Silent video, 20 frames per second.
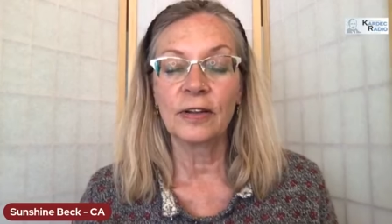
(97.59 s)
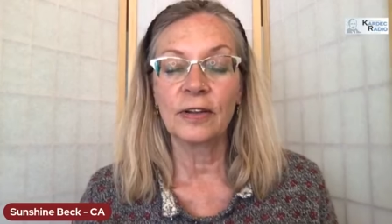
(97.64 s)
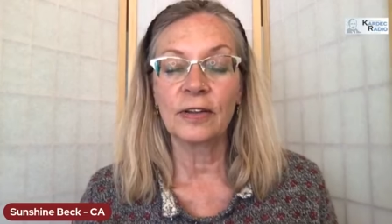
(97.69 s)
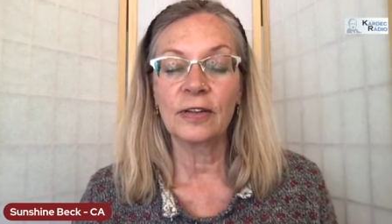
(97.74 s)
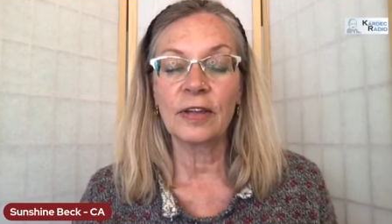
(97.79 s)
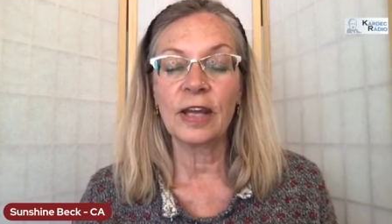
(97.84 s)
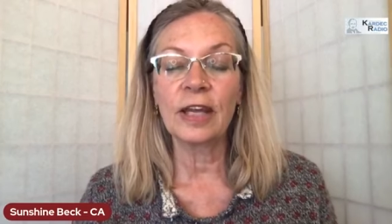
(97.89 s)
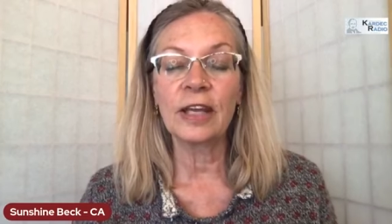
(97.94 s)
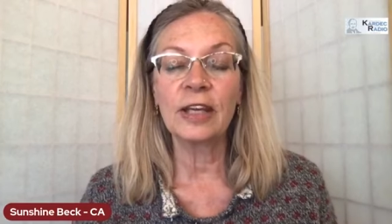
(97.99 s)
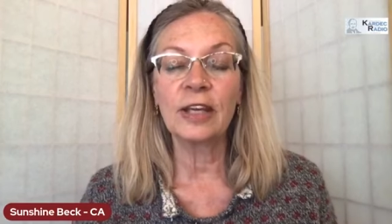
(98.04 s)

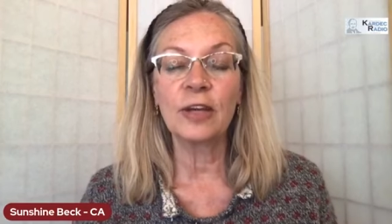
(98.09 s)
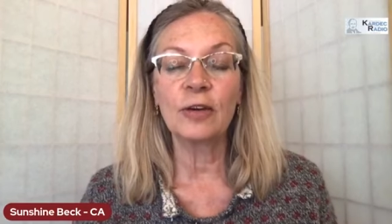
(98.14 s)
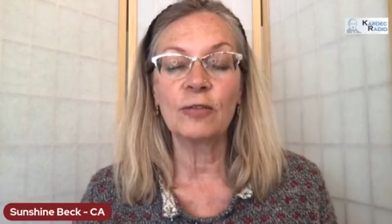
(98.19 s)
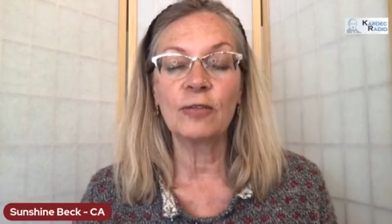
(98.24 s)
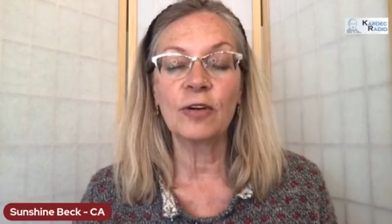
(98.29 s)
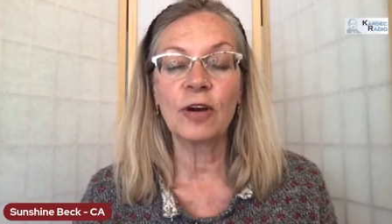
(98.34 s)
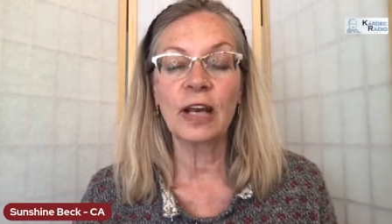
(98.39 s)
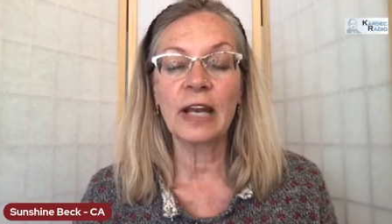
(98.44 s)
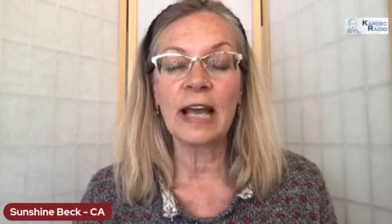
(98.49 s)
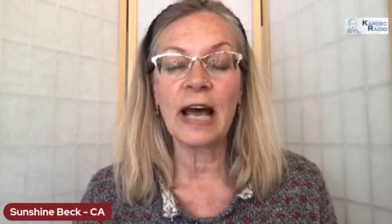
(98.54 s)
Thank you
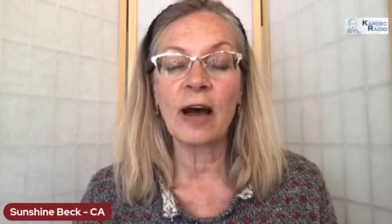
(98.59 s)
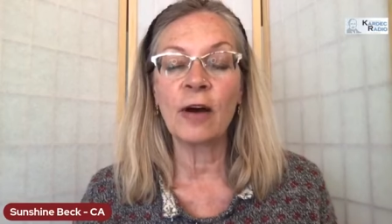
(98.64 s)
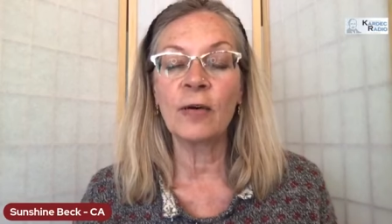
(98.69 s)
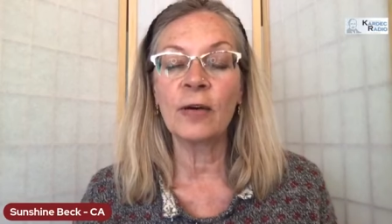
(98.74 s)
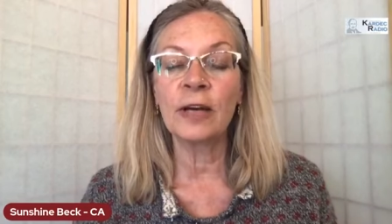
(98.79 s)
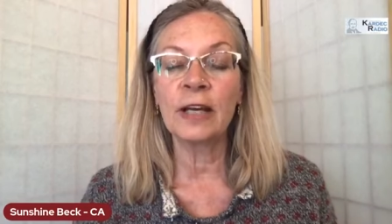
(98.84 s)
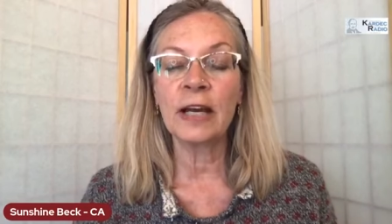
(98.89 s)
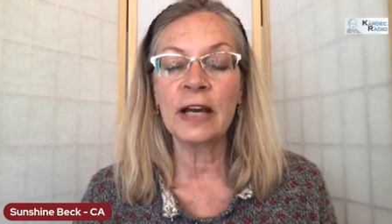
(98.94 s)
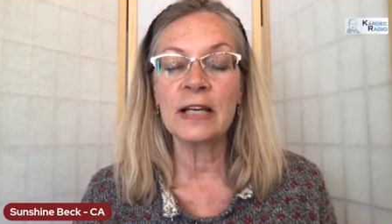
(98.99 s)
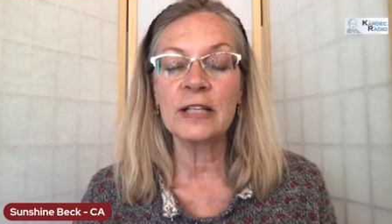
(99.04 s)
for
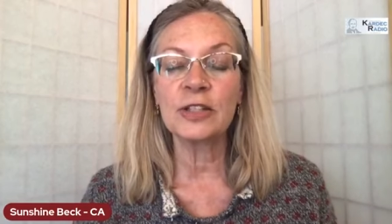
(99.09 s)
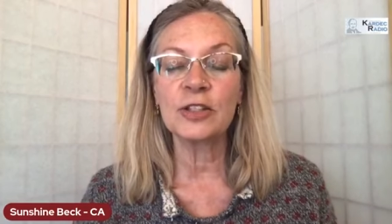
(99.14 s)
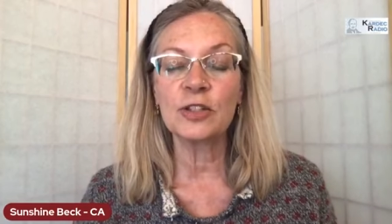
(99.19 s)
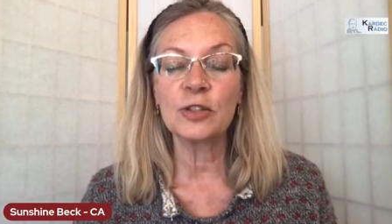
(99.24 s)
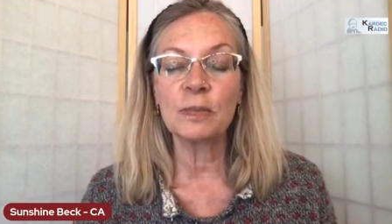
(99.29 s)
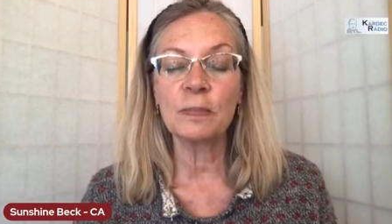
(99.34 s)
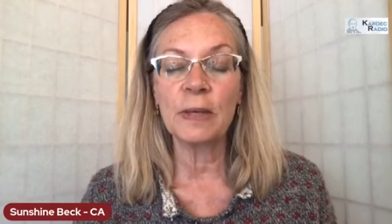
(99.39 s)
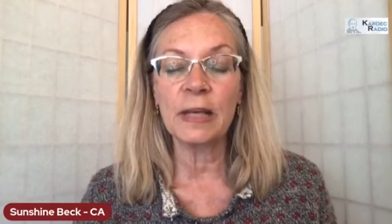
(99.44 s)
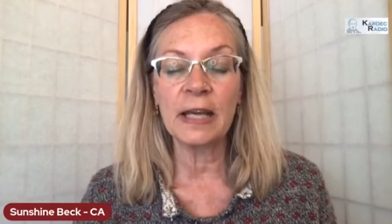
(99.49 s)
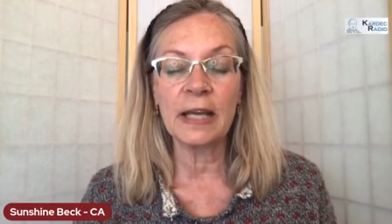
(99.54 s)
allowing us to
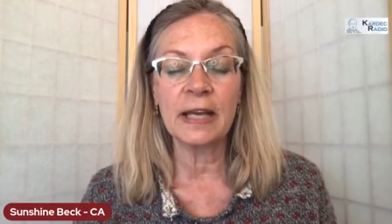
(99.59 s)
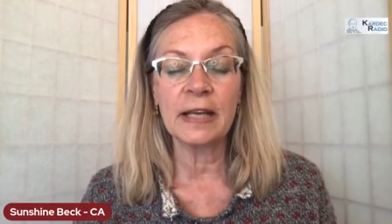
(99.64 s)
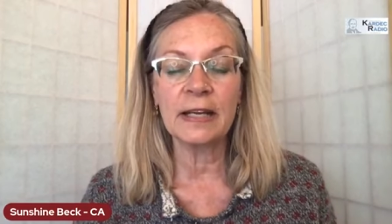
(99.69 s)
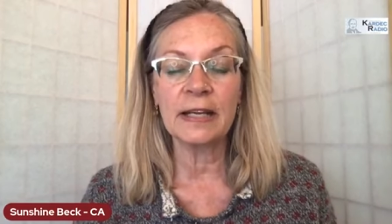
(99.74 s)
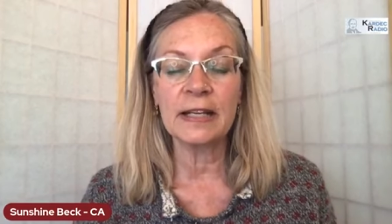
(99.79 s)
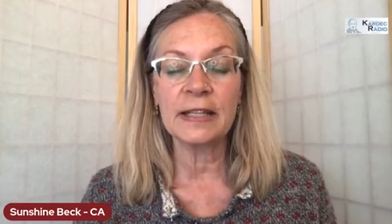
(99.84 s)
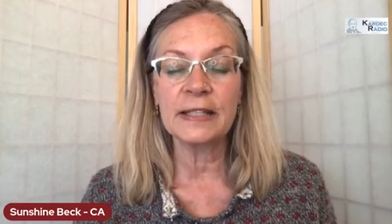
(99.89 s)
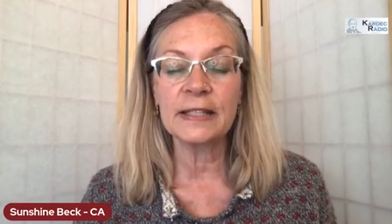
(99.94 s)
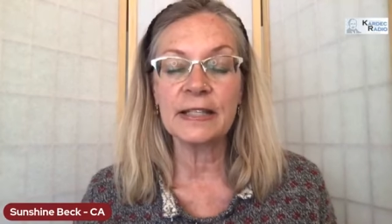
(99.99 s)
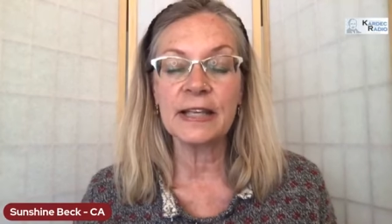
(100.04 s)
be in
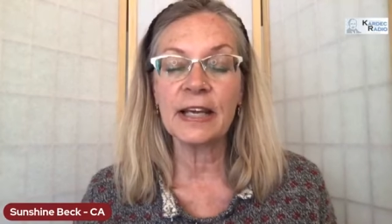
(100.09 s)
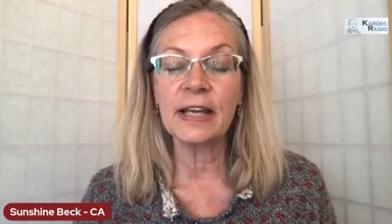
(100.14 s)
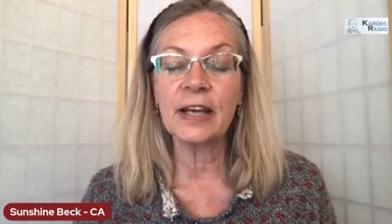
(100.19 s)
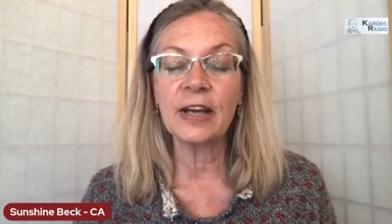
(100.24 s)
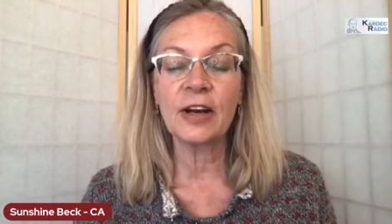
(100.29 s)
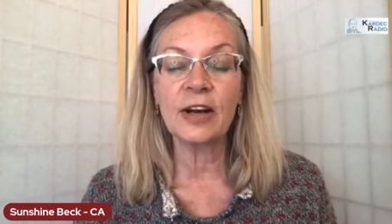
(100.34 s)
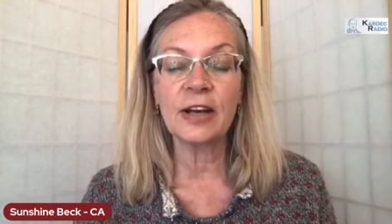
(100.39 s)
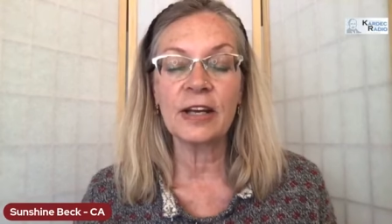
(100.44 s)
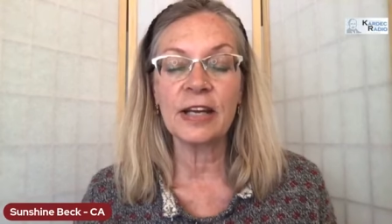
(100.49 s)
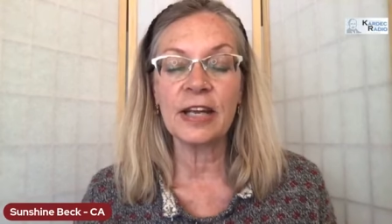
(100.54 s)
this
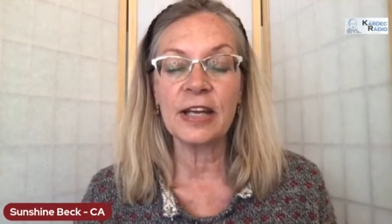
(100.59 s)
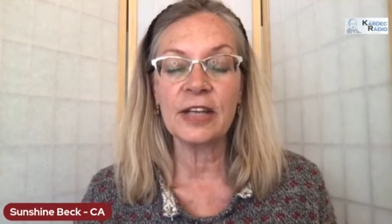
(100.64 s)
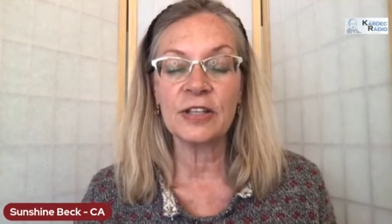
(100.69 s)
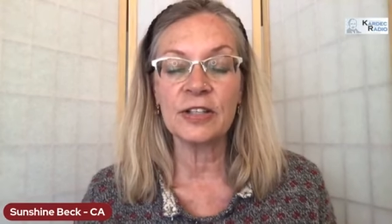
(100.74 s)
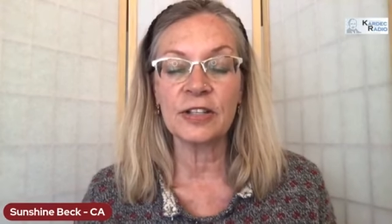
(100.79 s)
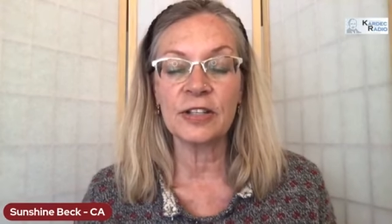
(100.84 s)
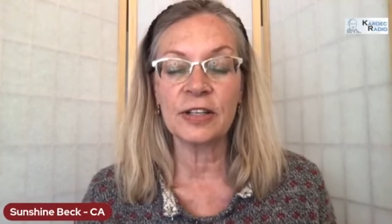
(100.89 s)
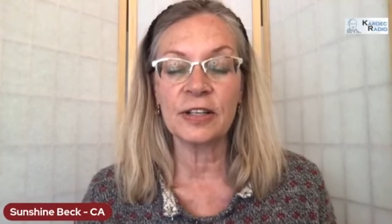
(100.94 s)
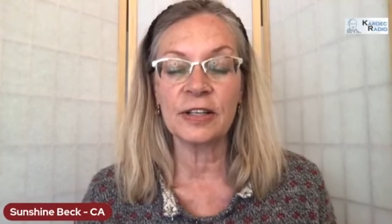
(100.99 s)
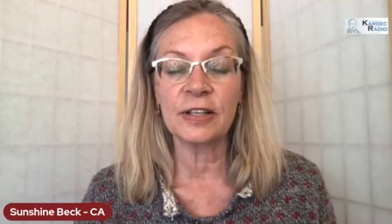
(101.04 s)

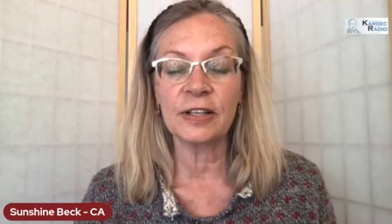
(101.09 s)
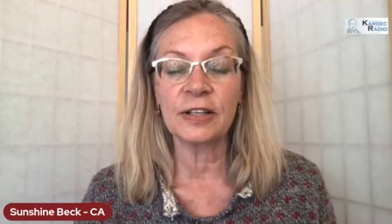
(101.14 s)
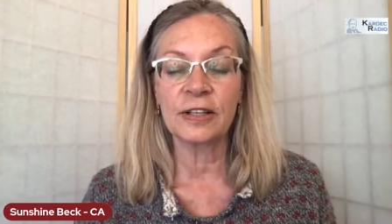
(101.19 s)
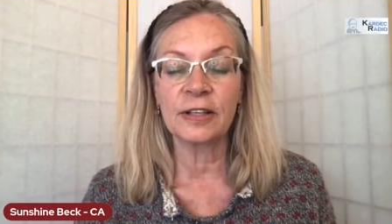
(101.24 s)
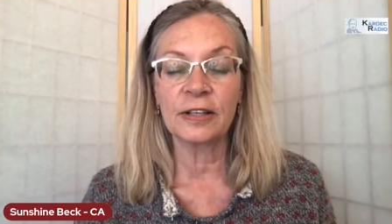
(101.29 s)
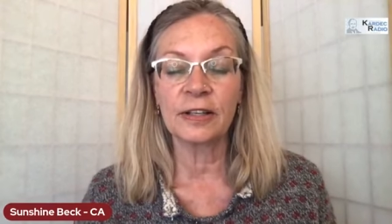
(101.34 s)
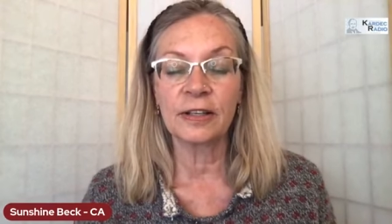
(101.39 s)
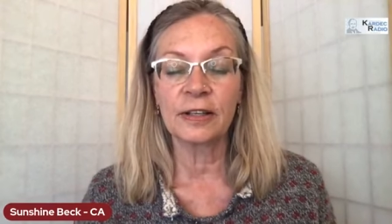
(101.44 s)
incarnation.